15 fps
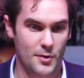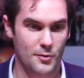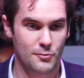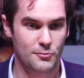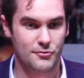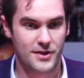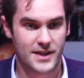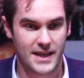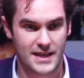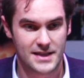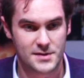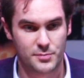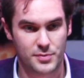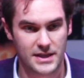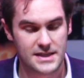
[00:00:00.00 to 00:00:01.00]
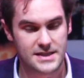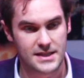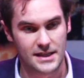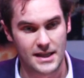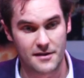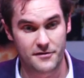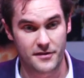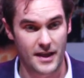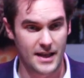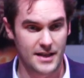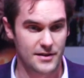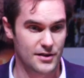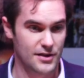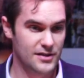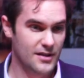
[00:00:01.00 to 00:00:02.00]
Old UK as a place to live.
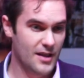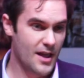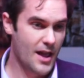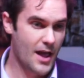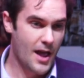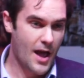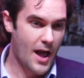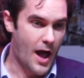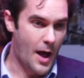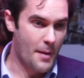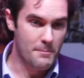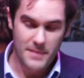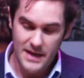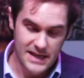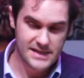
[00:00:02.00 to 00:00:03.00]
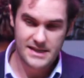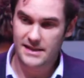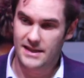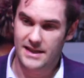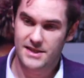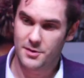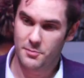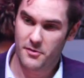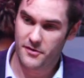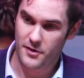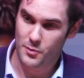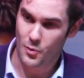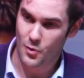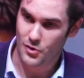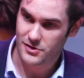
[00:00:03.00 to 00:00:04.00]
And amazingly, some of
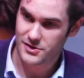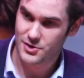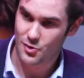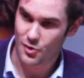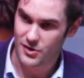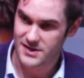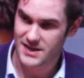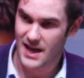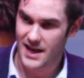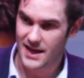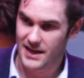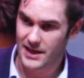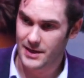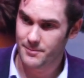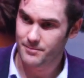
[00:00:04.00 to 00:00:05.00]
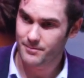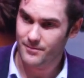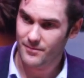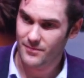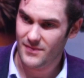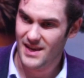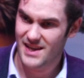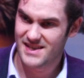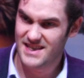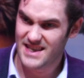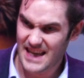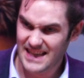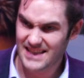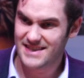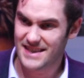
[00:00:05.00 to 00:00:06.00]
our wards got as high as
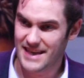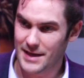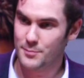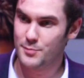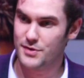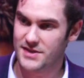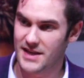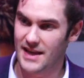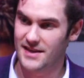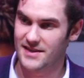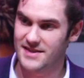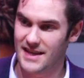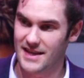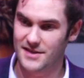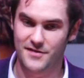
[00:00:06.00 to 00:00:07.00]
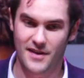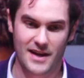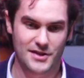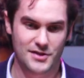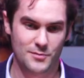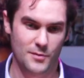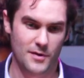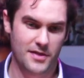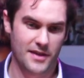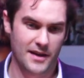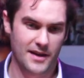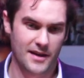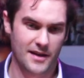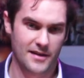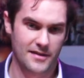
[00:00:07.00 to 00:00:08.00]
99% satisfaction with the
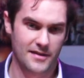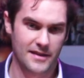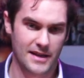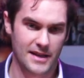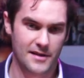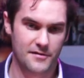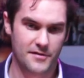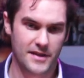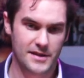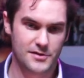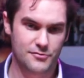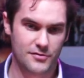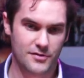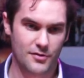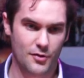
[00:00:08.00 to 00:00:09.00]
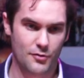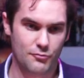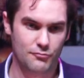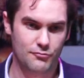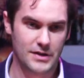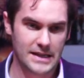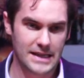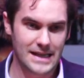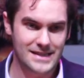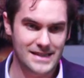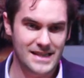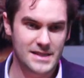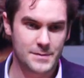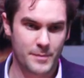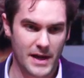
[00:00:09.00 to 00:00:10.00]
area they live. This really is
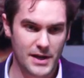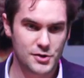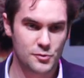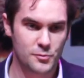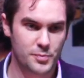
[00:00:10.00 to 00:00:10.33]
a special